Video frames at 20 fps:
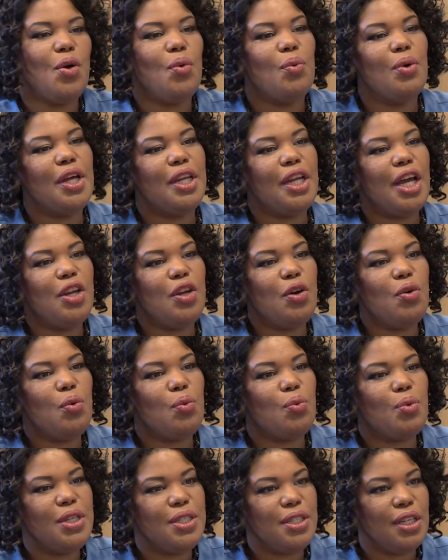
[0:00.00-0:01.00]
Well, and I know
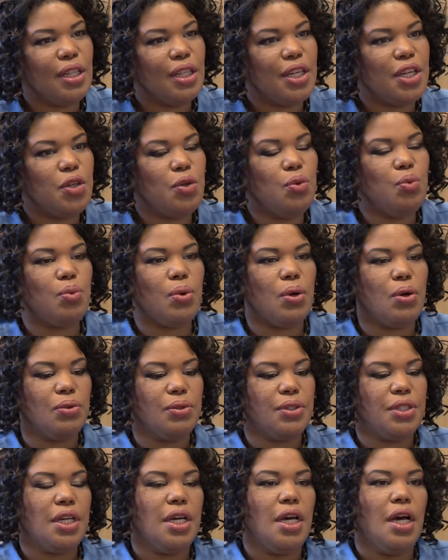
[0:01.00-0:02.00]
recently you
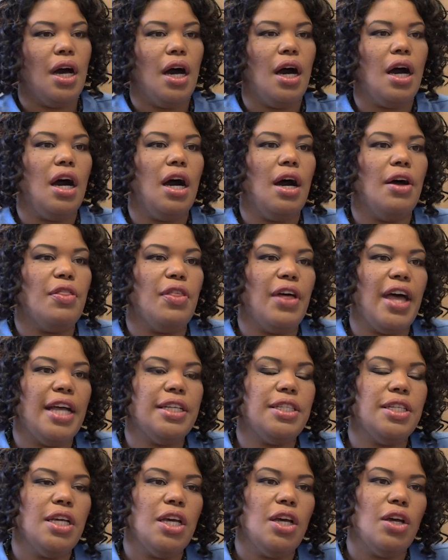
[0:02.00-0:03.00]
wrote
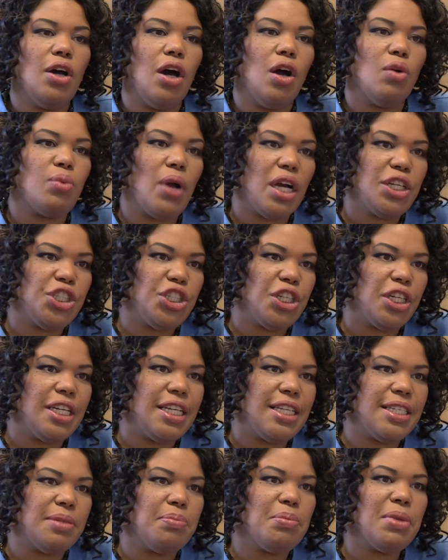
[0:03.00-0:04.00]
that Russia
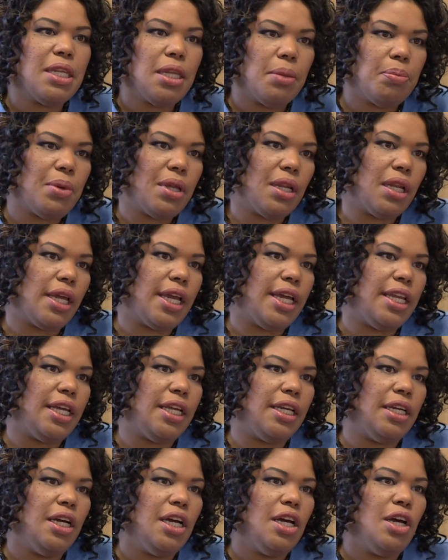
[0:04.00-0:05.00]
is
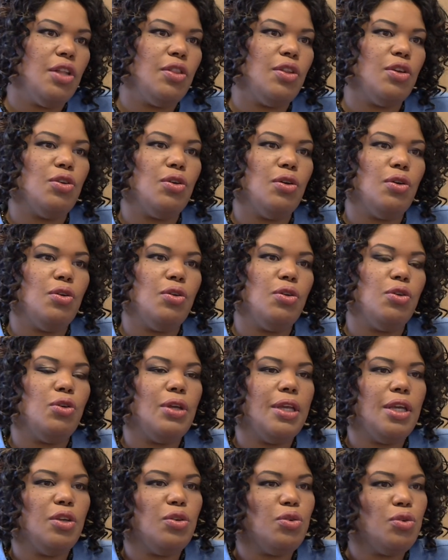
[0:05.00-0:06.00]
manipulating the
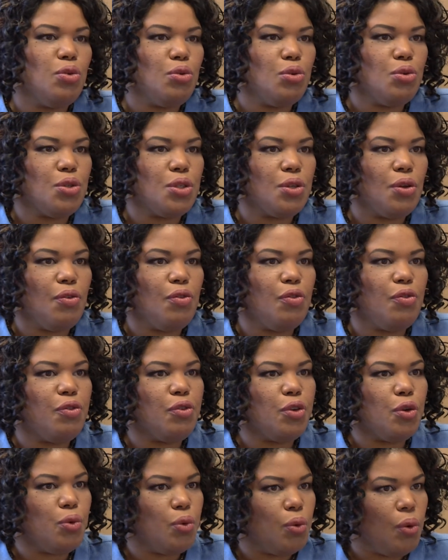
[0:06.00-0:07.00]
EU's
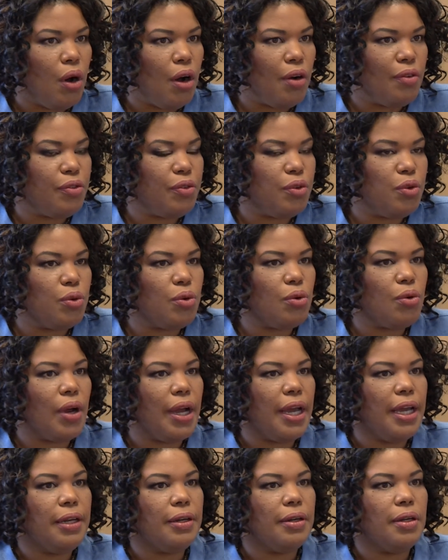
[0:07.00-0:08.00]
view of
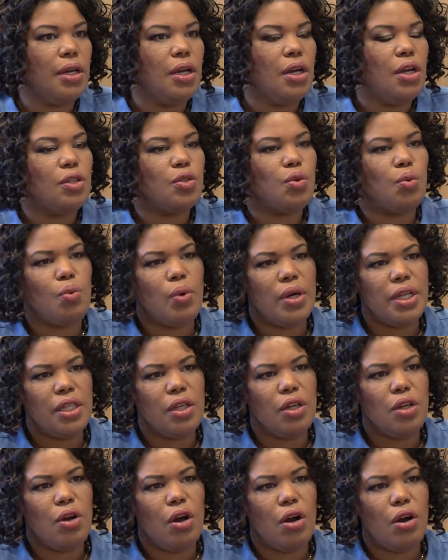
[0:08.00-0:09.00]
Ukraine. So what
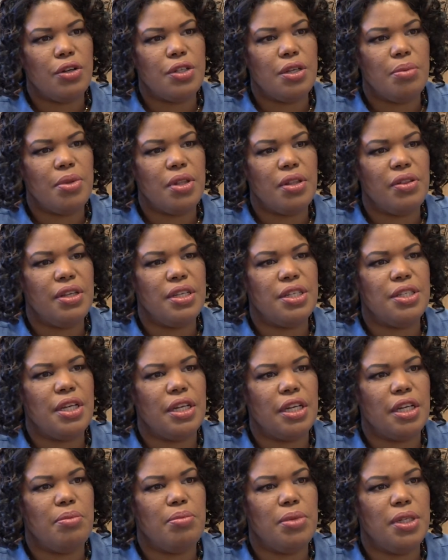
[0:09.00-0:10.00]
are some of the things
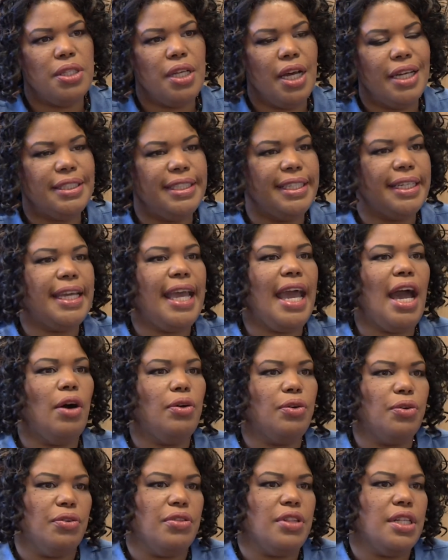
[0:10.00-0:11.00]
that can be done to
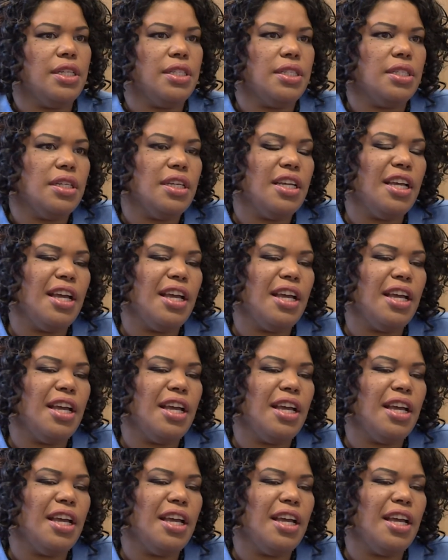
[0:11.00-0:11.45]
counter this?